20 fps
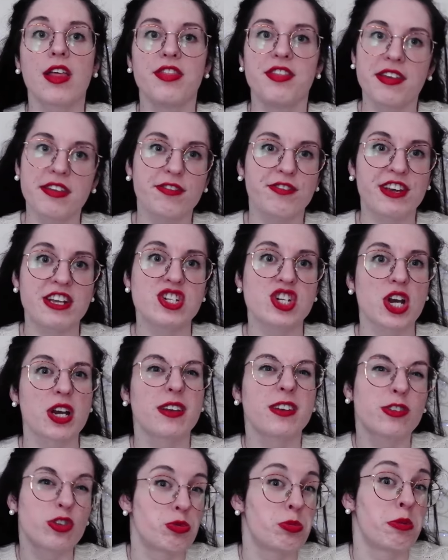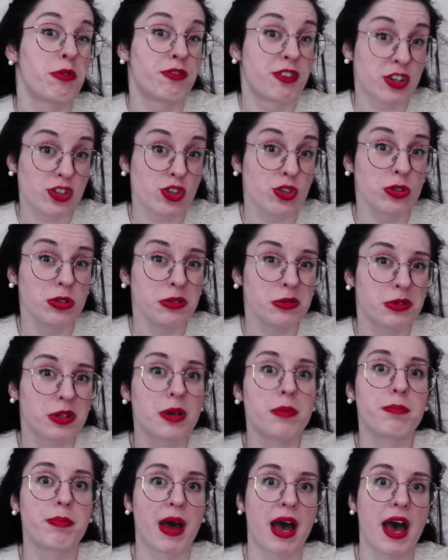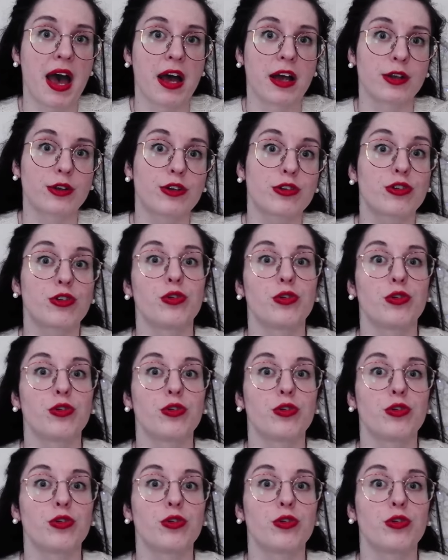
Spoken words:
this feature is superficial compared